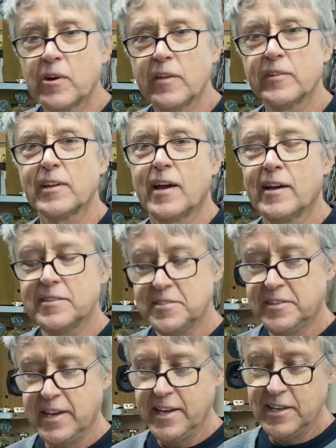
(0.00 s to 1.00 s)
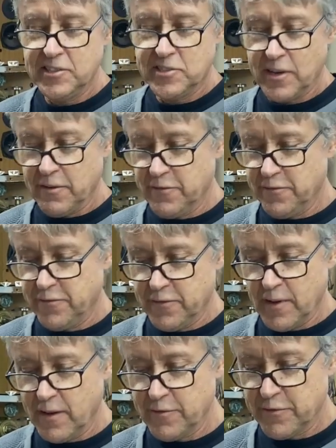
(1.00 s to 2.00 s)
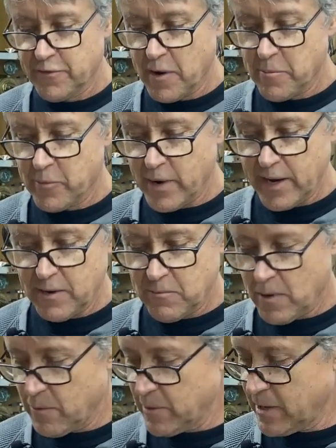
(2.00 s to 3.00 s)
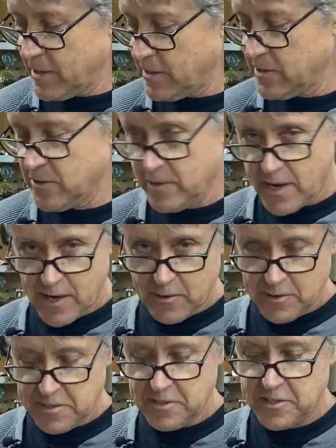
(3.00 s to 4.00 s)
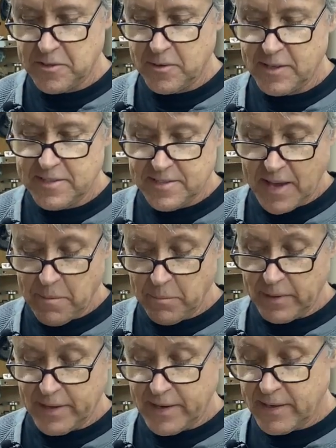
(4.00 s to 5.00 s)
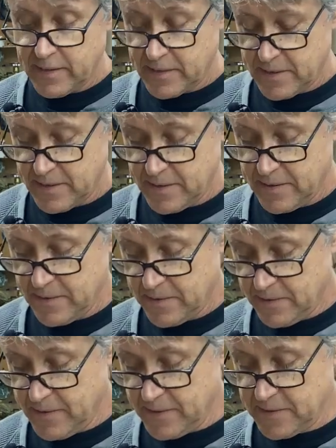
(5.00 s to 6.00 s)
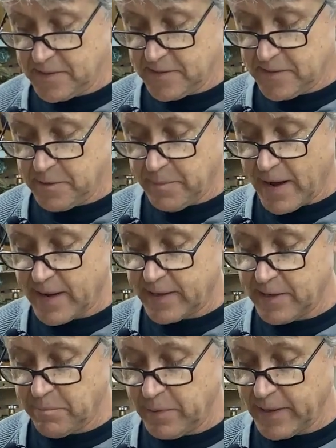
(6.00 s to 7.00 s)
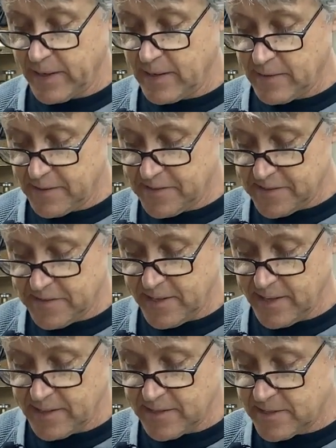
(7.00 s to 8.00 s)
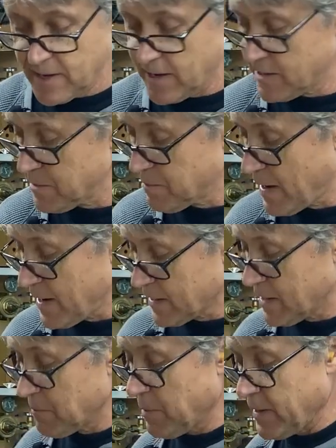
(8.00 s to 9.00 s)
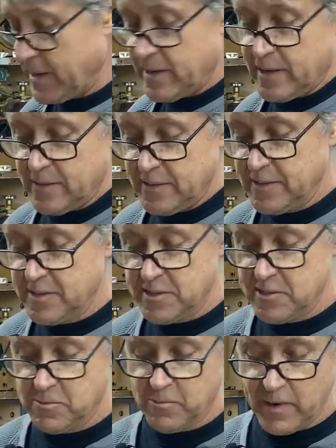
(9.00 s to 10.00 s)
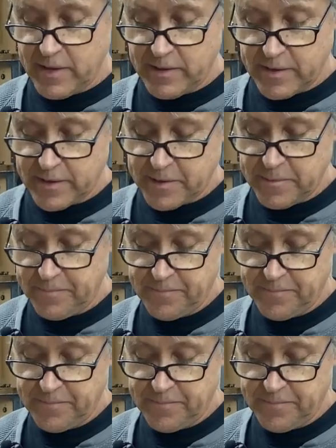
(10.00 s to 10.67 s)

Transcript: on the last stage of, of the front brake. What we're gonna do now is to assemble it. This is the backing plate. This is the inside of the backing plate, and this is where the